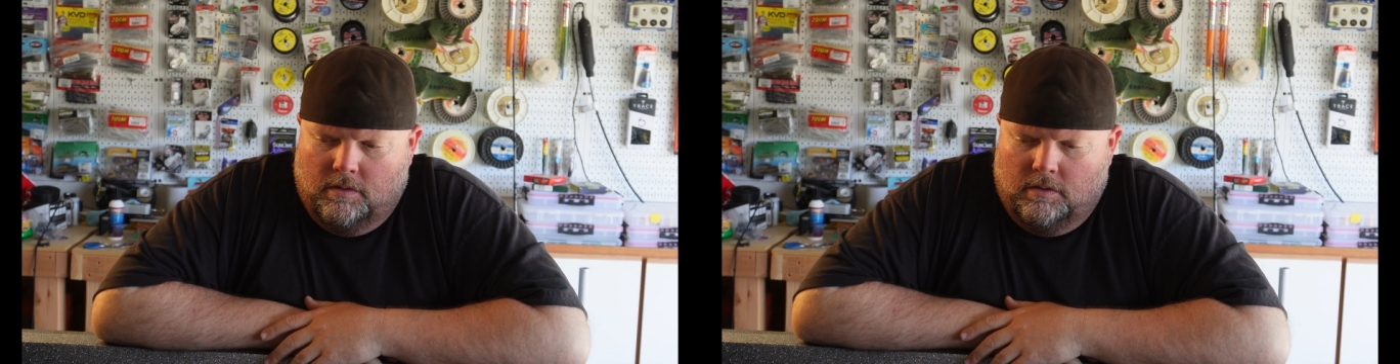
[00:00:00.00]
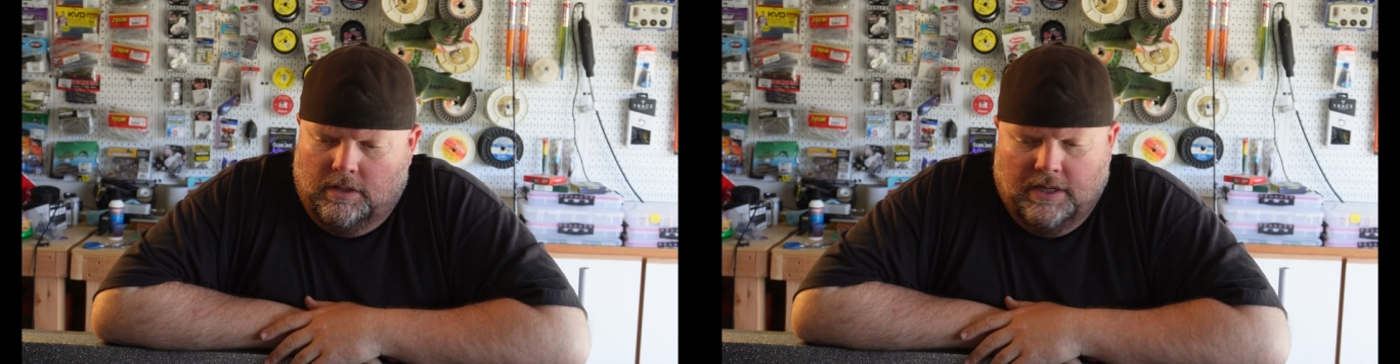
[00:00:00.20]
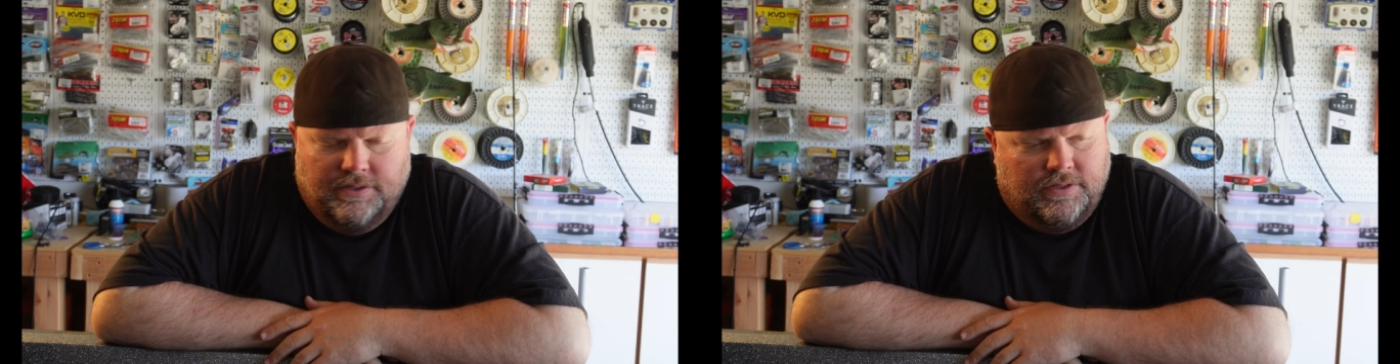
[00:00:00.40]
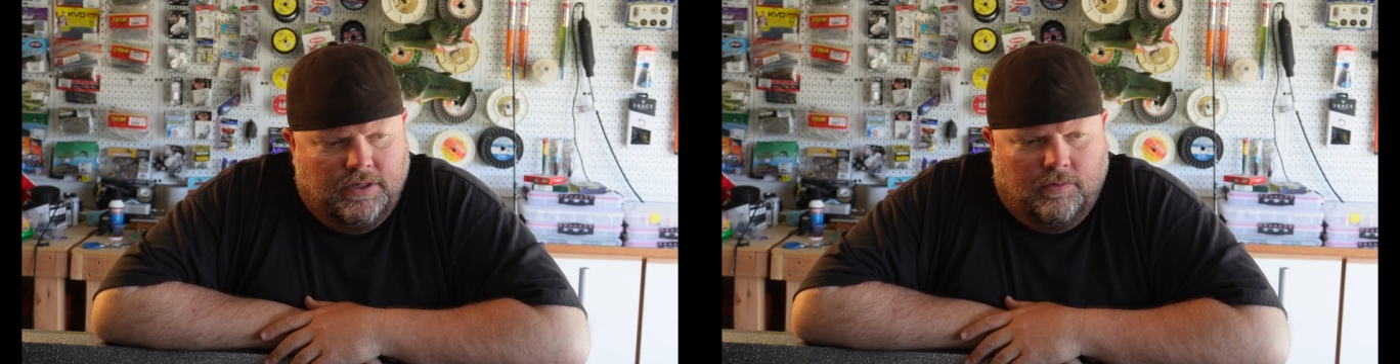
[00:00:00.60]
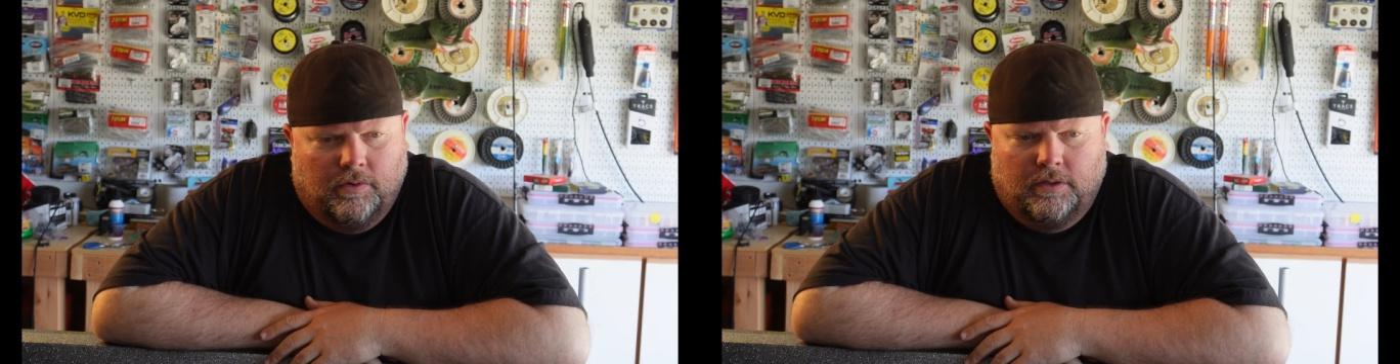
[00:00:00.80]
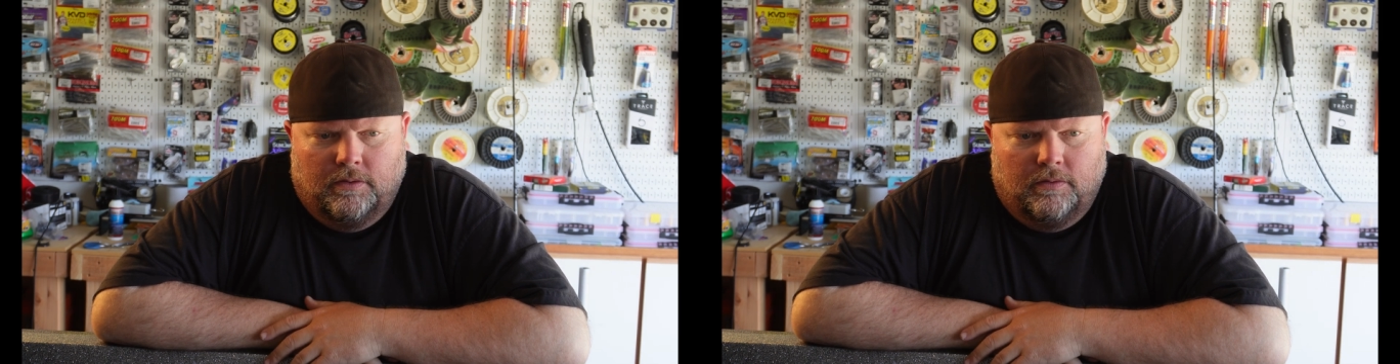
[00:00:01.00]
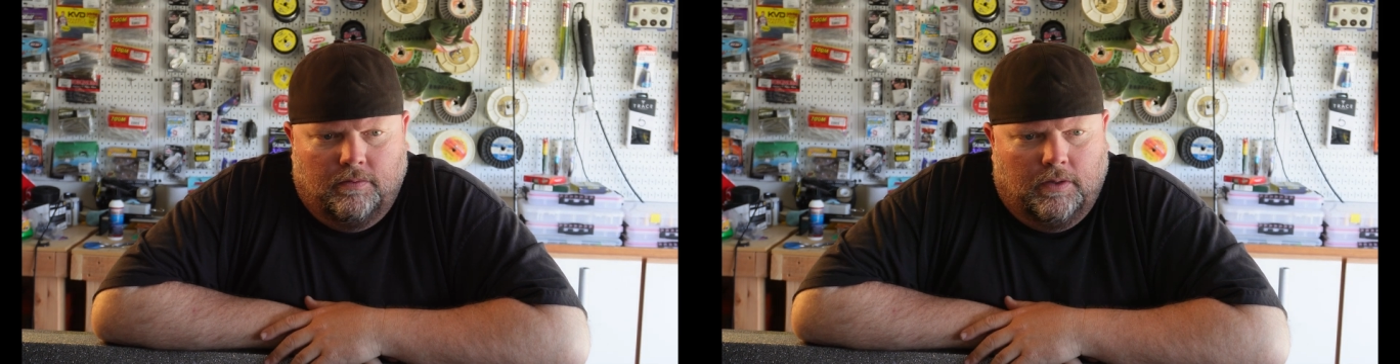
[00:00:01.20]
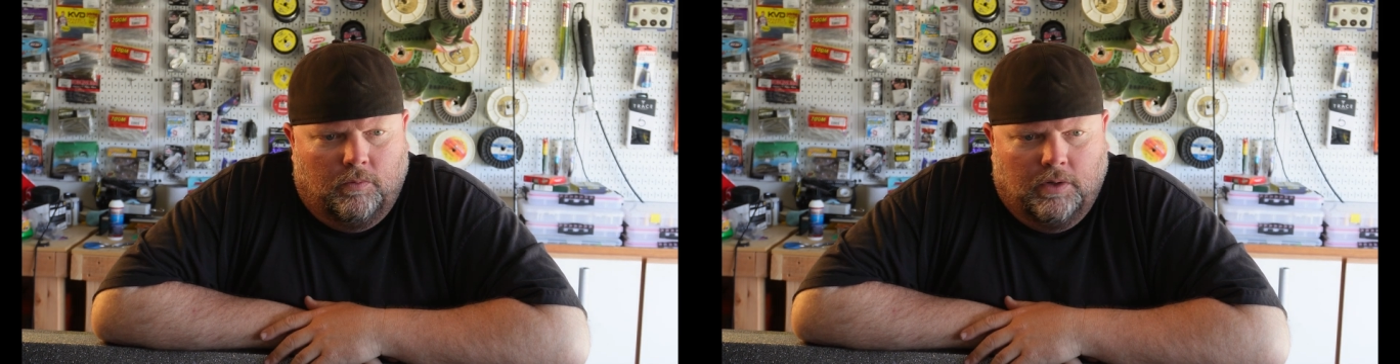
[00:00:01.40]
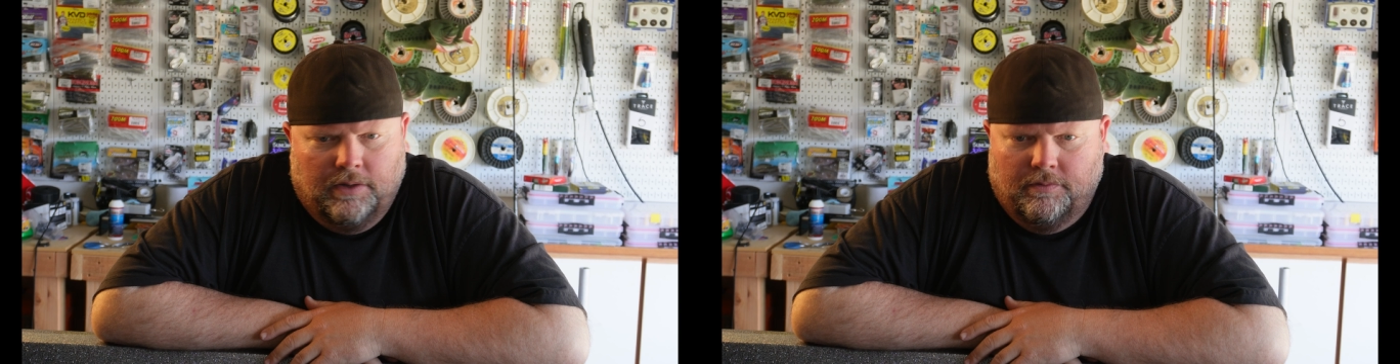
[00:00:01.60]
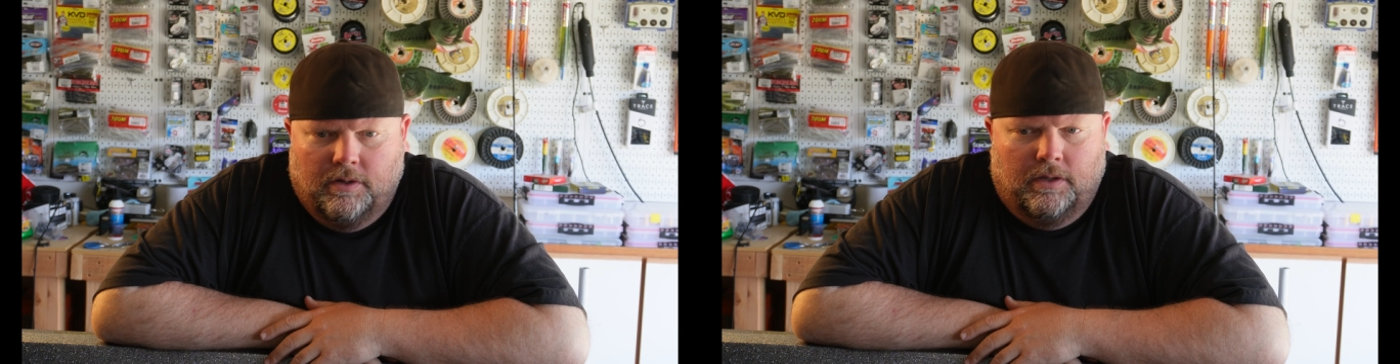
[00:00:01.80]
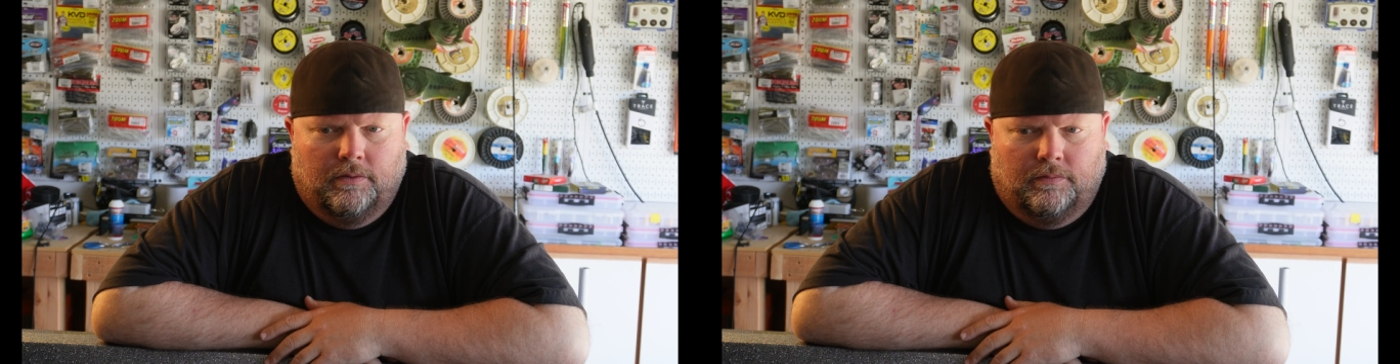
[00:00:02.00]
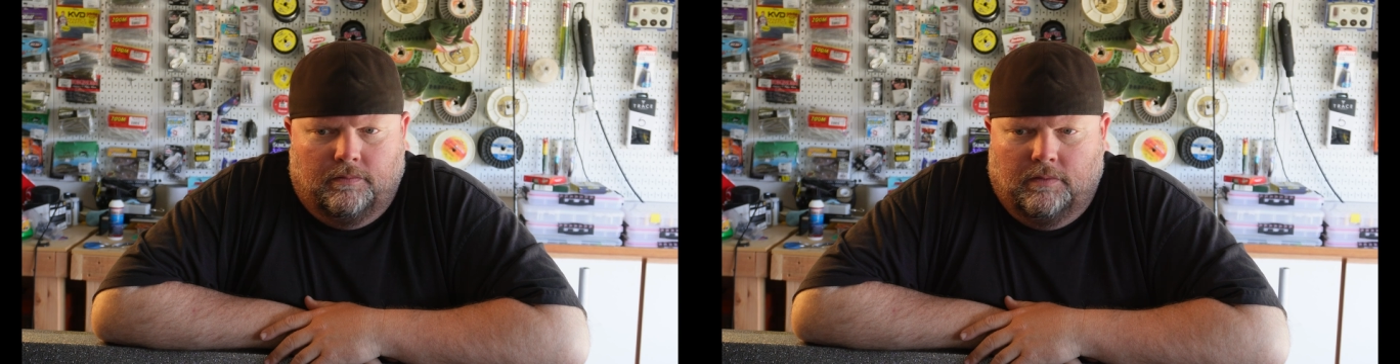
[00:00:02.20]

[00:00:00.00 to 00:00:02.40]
You got to stick with it, whatever it is.